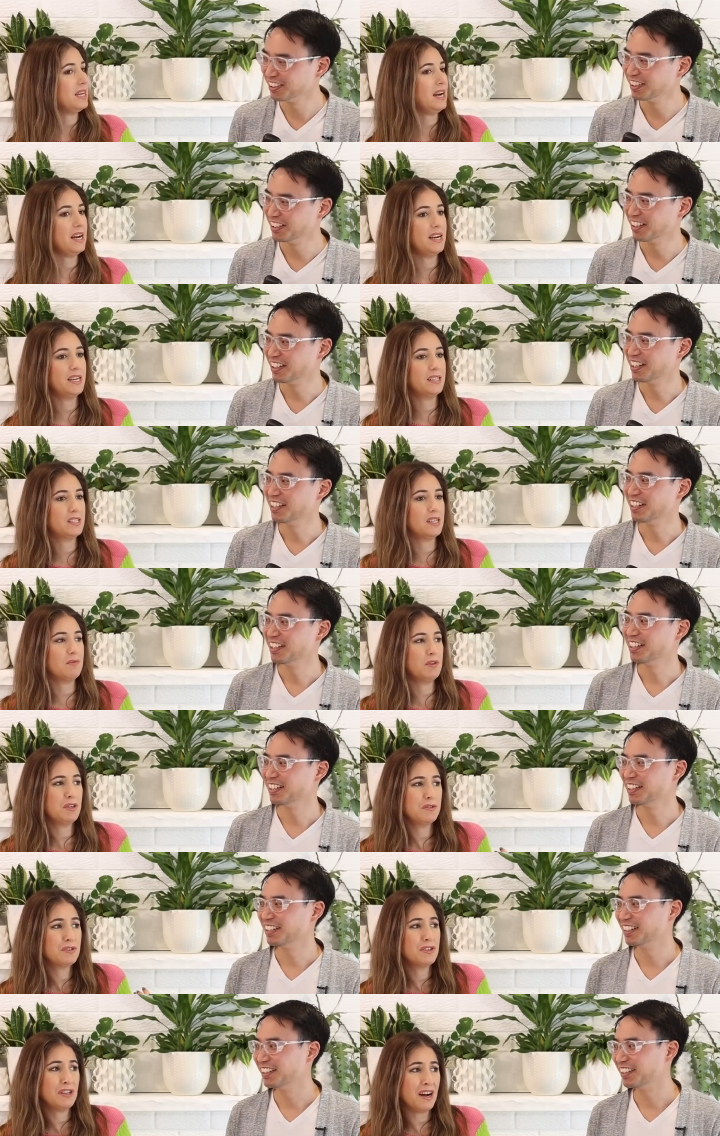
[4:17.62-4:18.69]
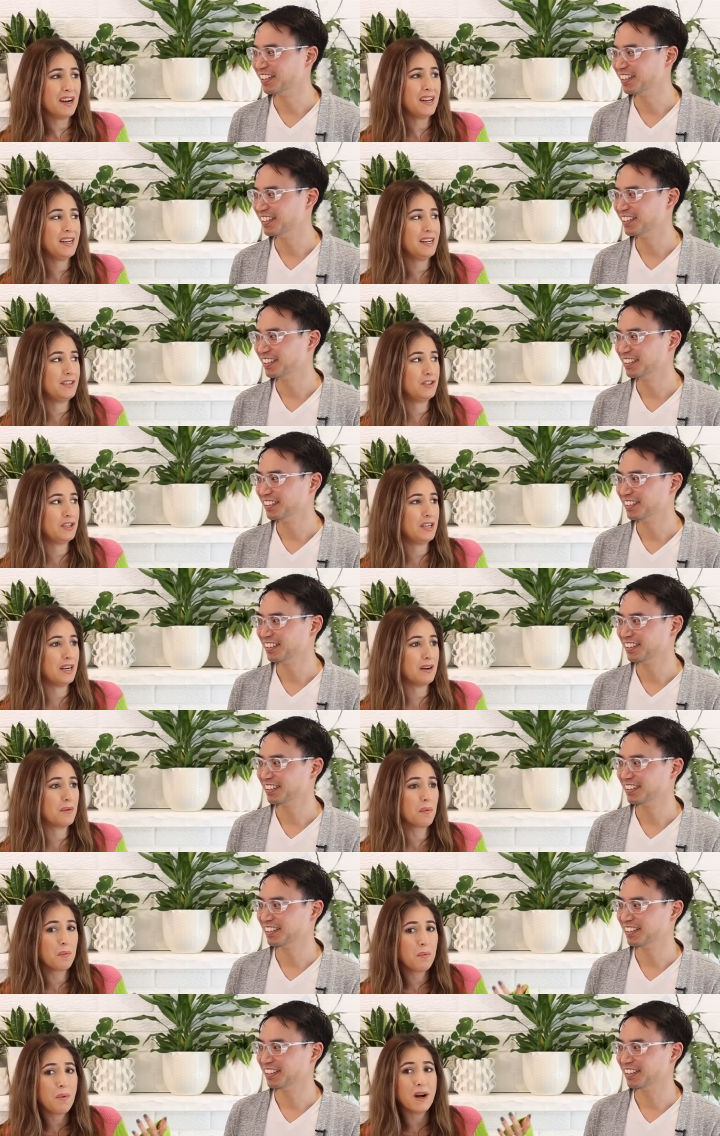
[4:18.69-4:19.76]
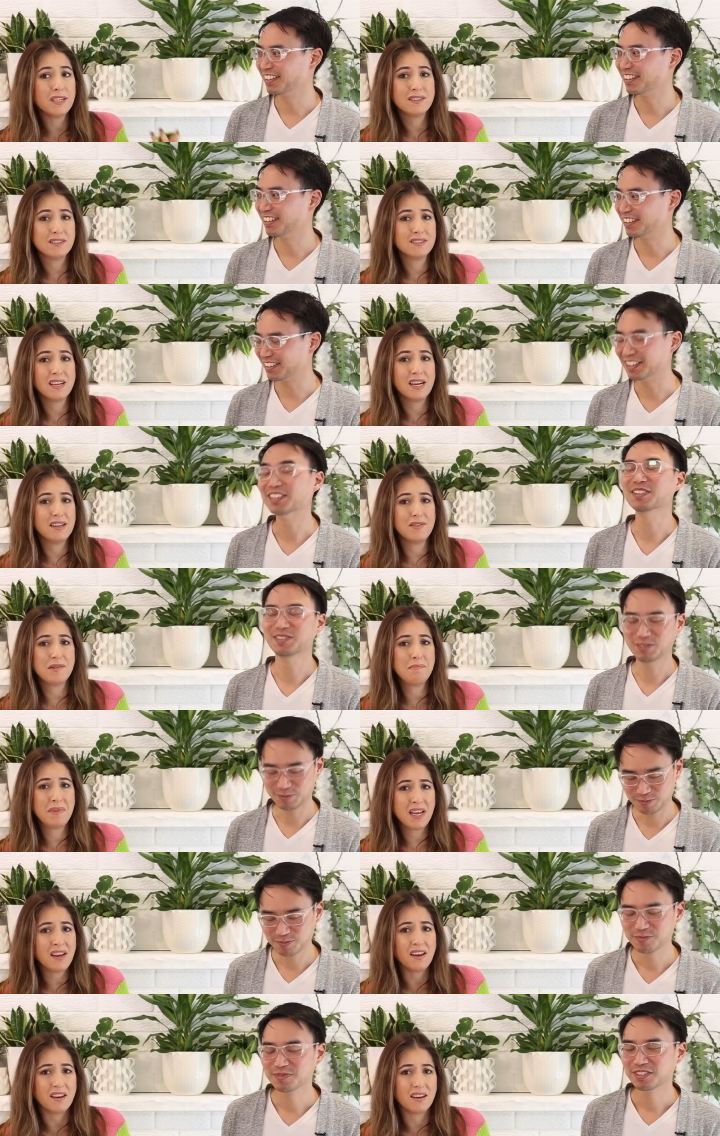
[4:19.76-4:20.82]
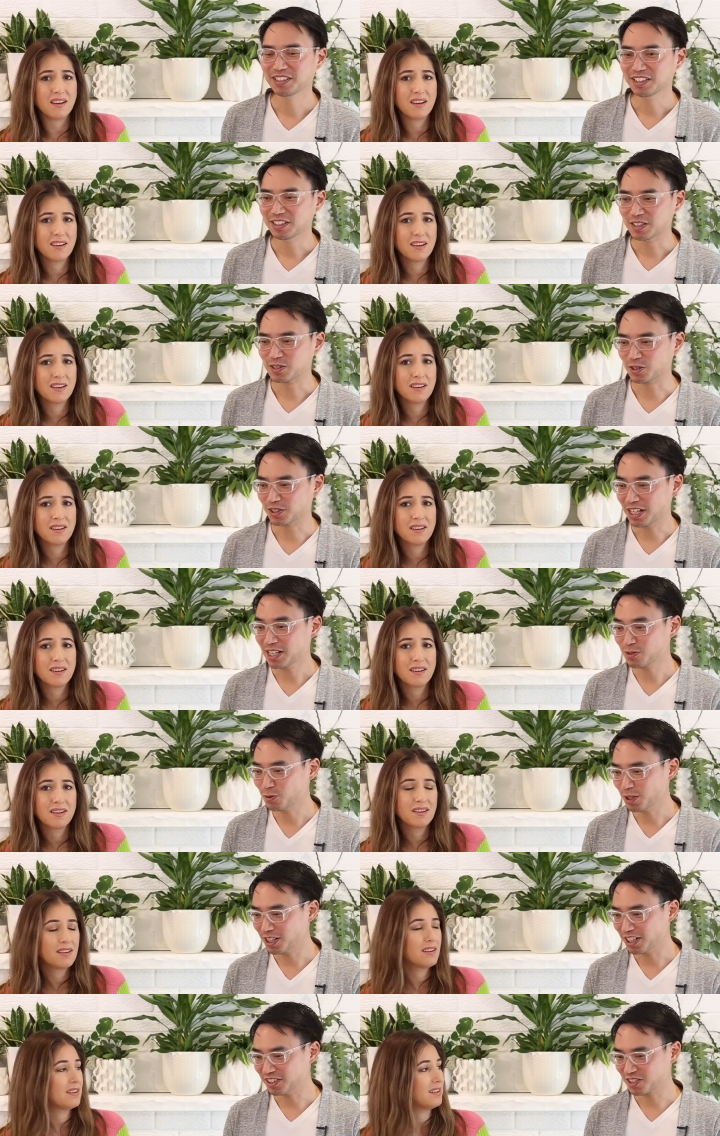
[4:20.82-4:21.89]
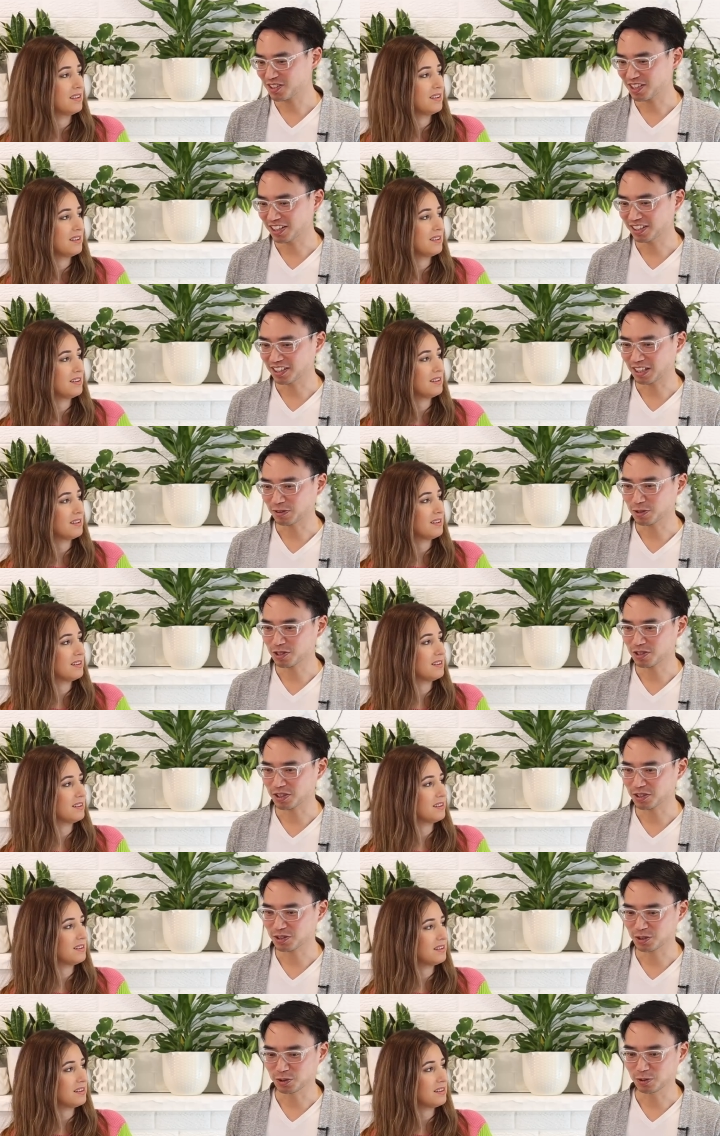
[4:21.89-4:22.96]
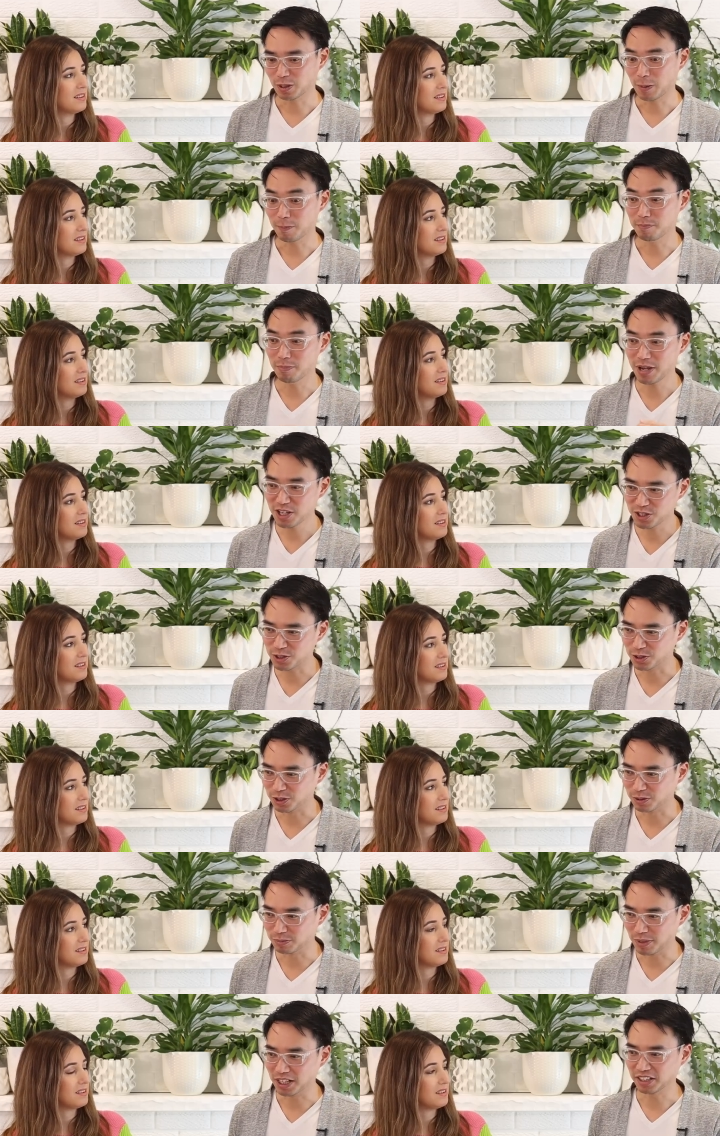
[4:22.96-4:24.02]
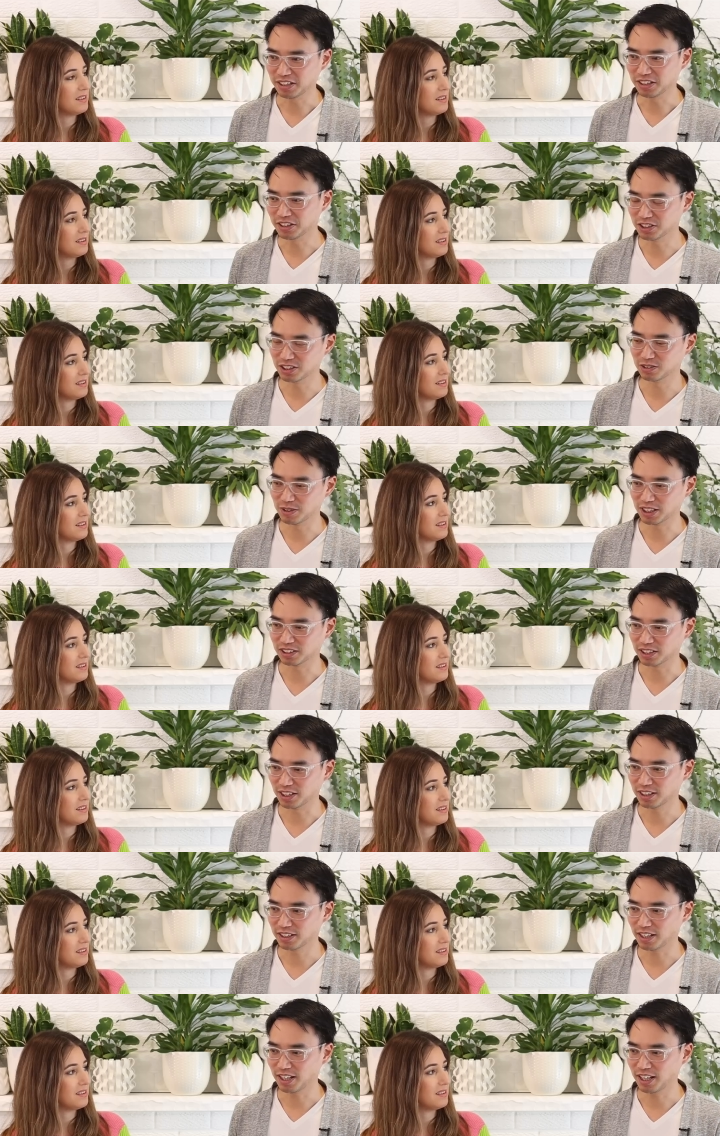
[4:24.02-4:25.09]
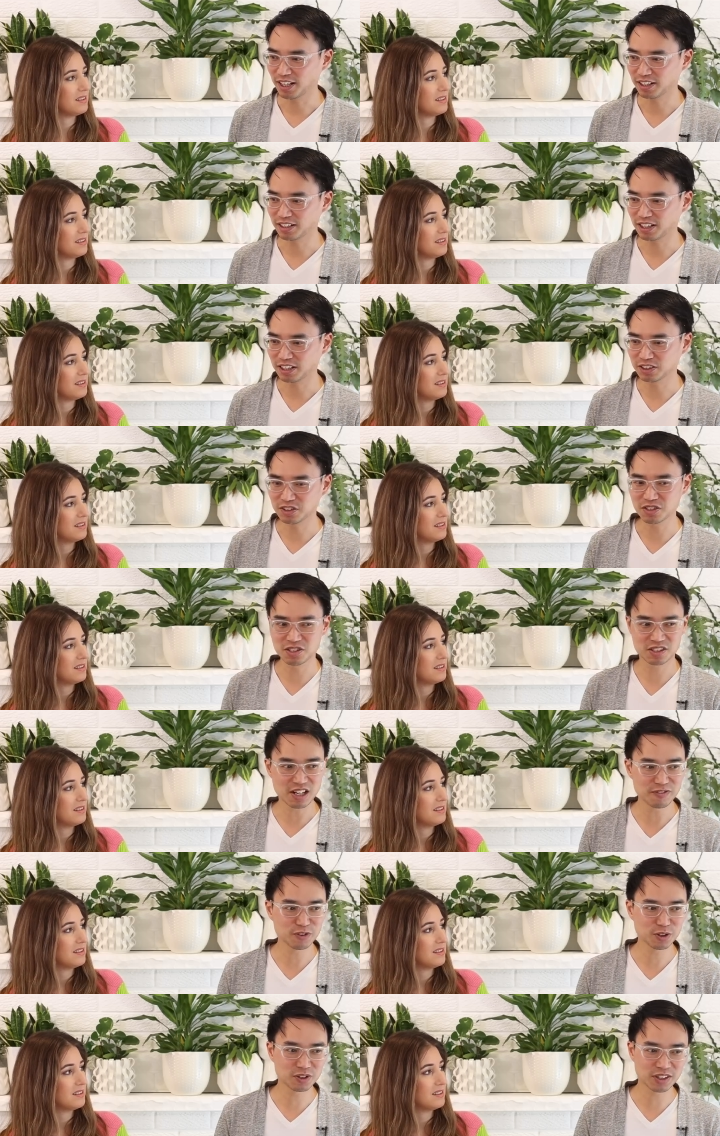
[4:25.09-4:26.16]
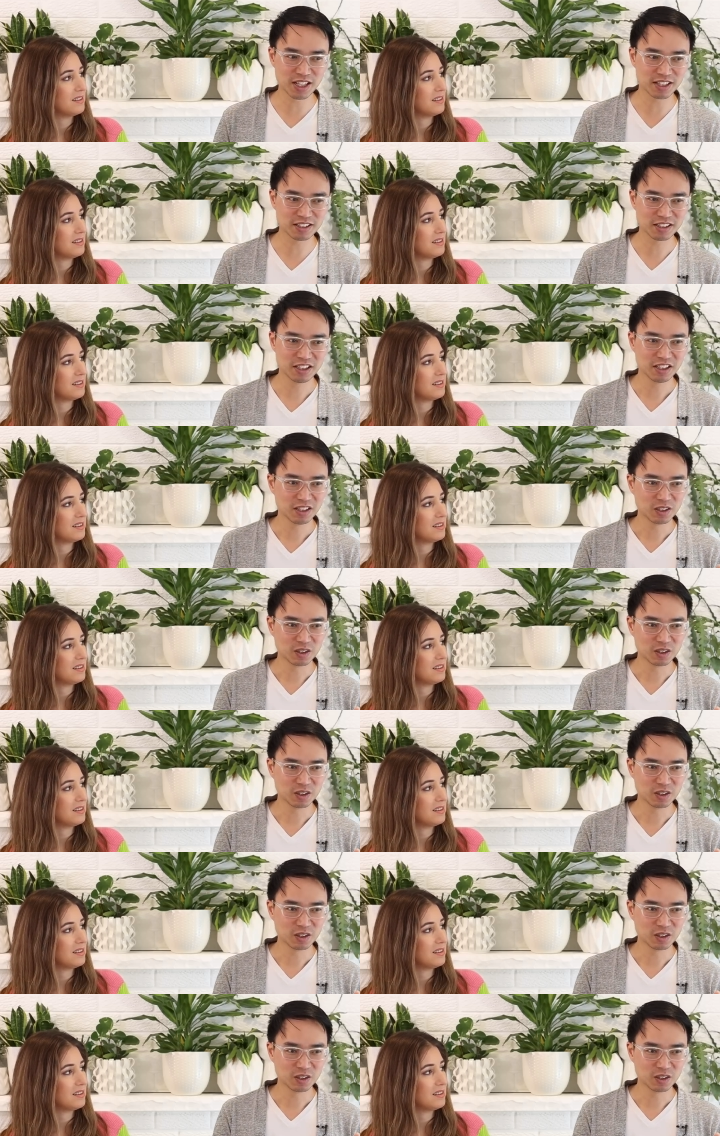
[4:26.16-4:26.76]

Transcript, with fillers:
Speaker 1: Yeah, and as someone who's not an engineer, what does that even mean?
Speaker 2: So that's where I decided I would start to measure my indirect light, and I discovered that